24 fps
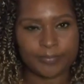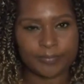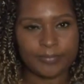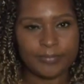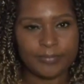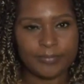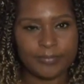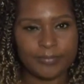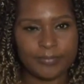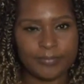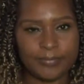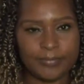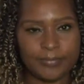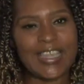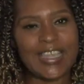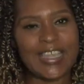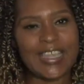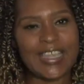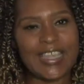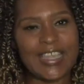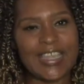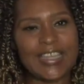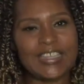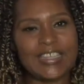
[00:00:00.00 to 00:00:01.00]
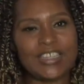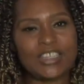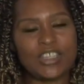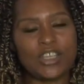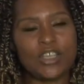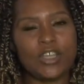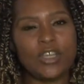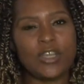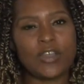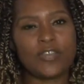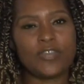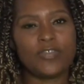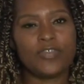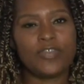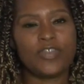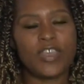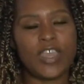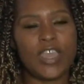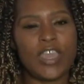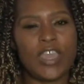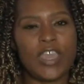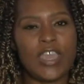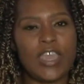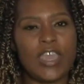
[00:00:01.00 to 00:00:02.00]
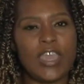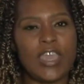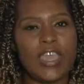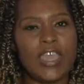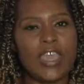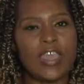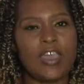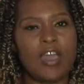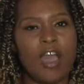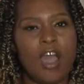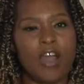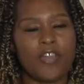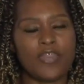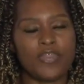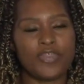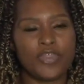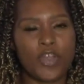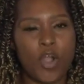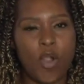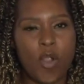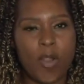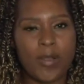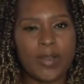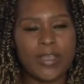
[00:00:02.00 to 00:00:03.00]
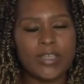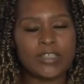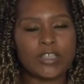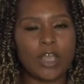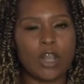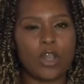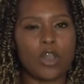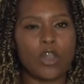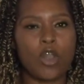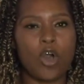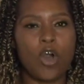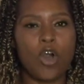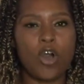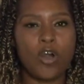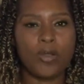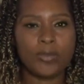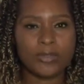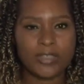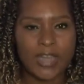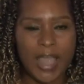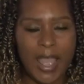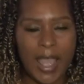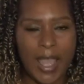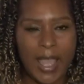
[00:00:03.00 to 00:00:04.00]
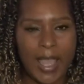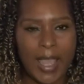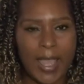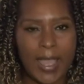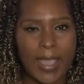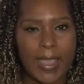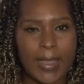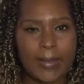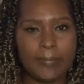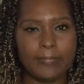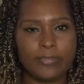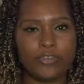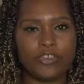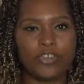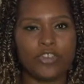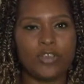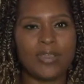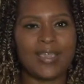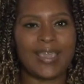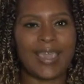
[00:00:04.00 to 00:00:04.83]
And it took the authorities a long time to